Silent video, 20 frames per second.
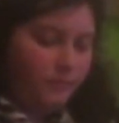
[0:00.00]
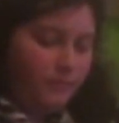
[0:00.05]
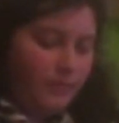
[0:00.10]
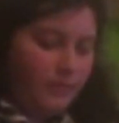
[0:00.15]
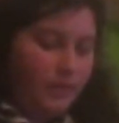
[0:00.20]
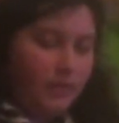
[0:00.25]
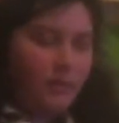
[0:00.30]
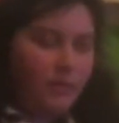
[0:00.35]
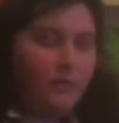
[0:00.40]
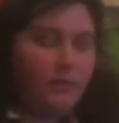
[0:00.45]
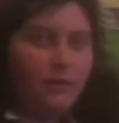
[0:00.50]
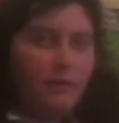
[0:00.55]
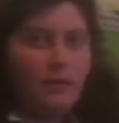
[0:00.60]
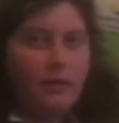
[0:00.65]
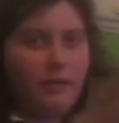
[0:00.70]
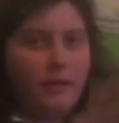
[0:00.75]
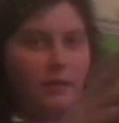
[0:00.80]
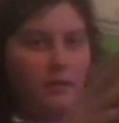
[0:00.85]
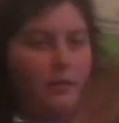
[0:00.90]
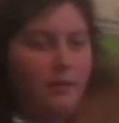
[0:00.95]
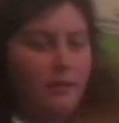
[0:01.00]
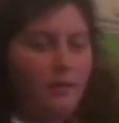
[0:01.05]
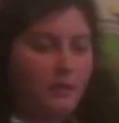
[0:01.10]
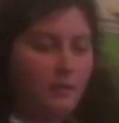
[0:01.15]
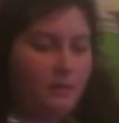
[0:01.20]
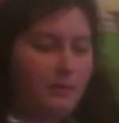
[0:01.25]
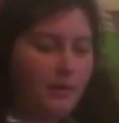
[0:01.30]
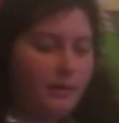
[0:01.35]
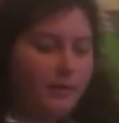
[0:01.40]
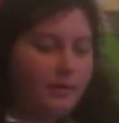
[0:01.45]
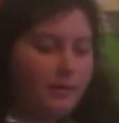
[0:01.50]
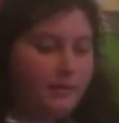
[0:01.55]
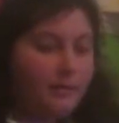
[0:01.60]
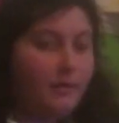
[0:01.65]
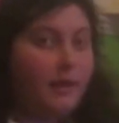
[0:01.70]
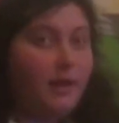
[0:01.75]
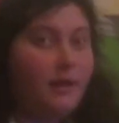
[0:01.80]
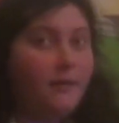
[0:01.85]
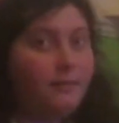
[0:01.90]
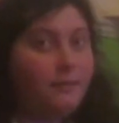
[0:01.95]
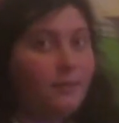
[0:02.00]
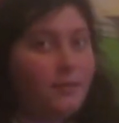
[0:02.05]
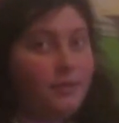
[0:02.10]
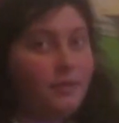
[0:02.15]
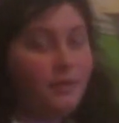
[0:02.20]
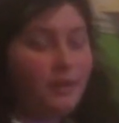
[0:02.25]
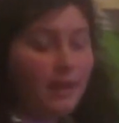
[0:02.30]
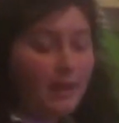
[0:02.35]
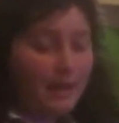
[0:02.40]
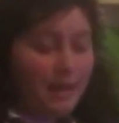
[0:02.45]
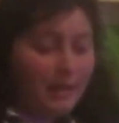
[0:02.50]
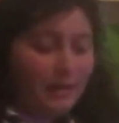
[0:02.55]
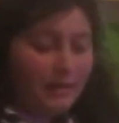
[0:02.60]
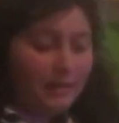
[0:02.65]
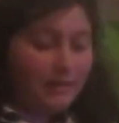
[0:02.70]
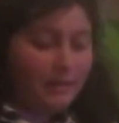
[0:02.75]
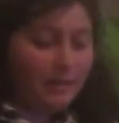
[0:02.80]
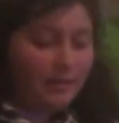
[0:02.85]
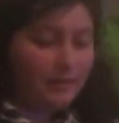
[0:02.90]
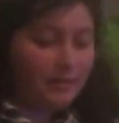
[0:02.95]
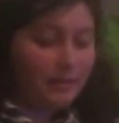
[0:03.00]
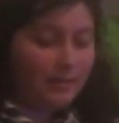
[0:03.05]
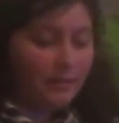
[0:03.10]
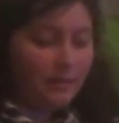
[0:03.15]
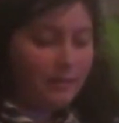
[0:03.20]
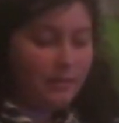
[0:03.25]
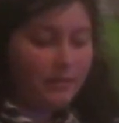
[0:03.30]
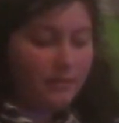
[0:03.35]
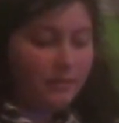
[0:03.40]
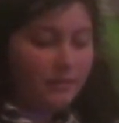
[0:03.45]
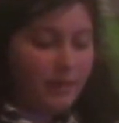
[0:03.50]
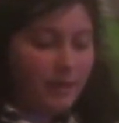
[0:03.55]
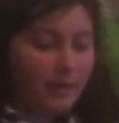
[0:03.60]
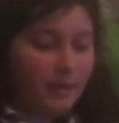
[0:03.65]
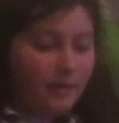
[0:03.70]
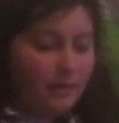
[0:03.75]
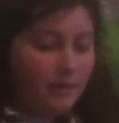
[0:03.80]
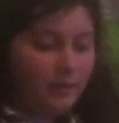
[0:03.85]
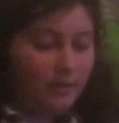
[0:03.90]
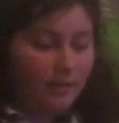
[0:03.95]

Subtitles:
it got little box, so it is Sandy Dan's finger.